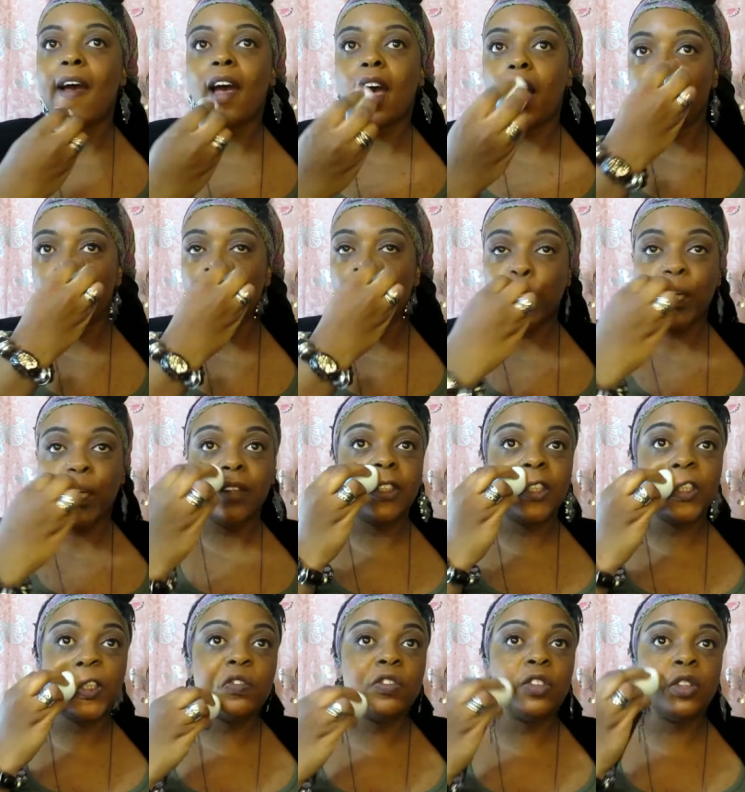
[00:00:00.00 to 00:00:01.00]
I believe
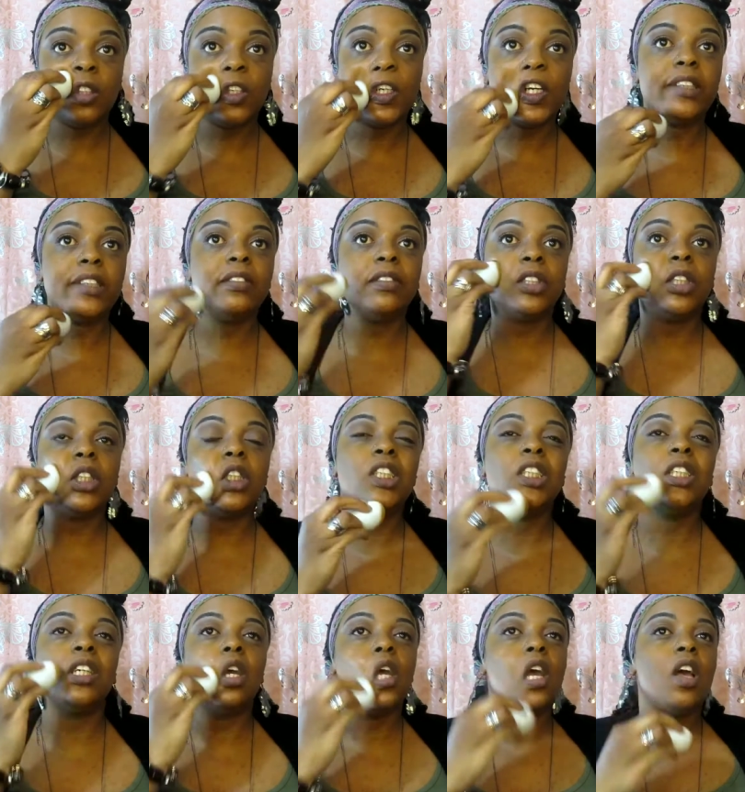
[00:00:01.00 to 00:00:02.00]
it's full
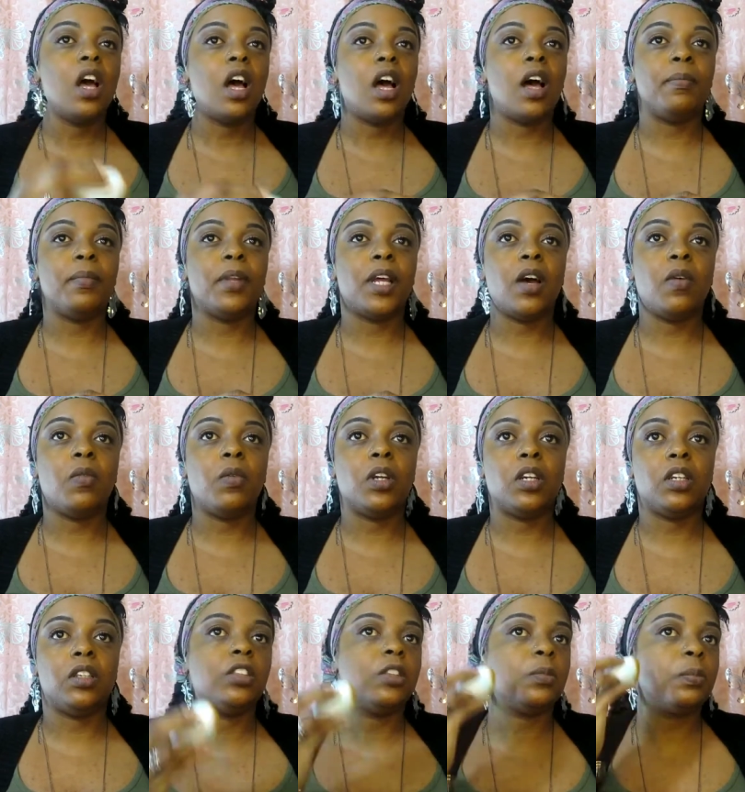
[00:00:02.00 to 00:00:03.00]
coverage. I'm not
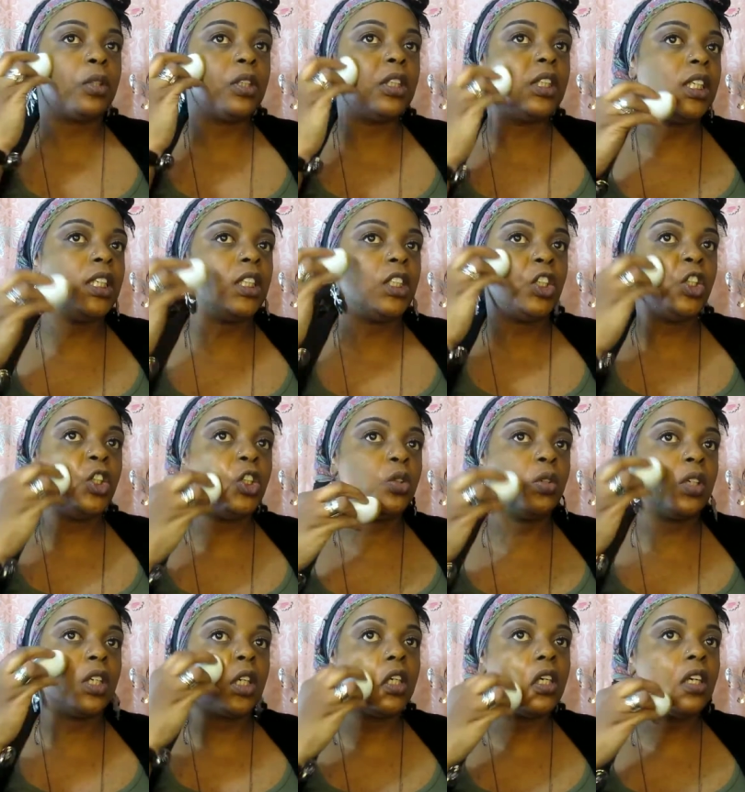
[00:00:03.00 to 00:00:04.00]
100%
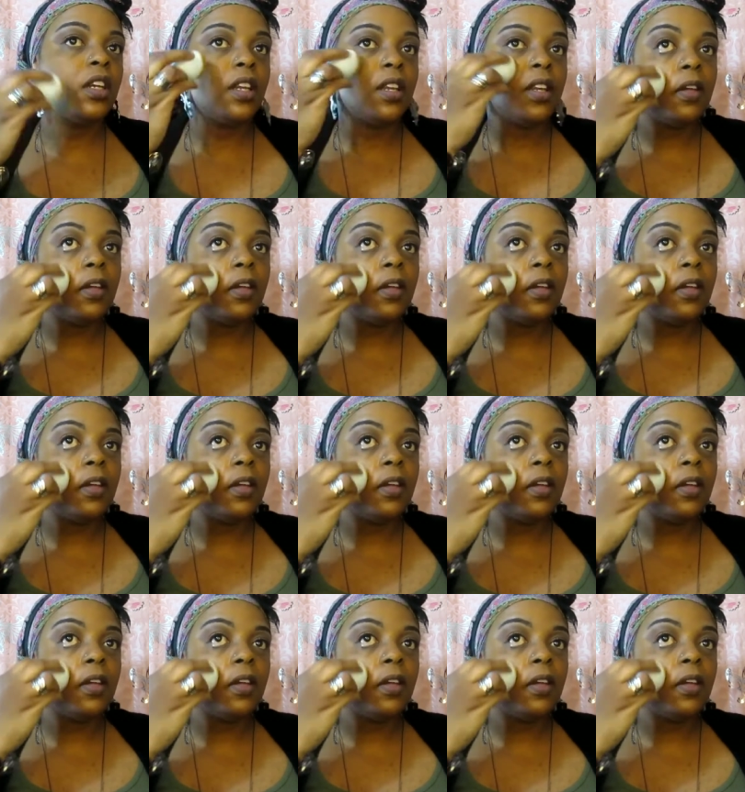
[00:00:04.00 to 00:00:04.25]
sure.